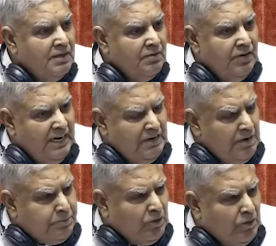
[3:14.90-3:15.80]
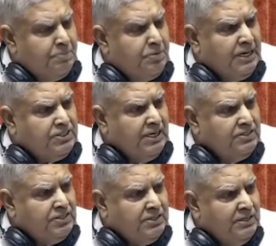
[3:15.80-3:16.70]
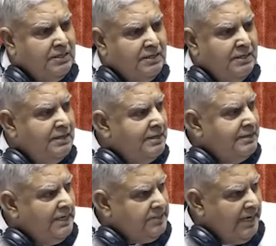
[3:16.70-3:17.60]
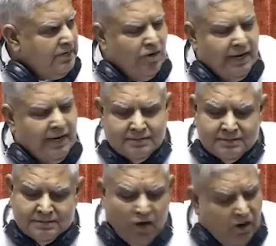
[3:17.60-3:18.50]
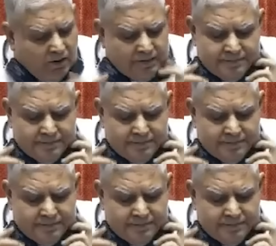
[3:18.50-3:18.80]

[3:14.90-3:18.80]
We live up to reputations. Nothing going. No.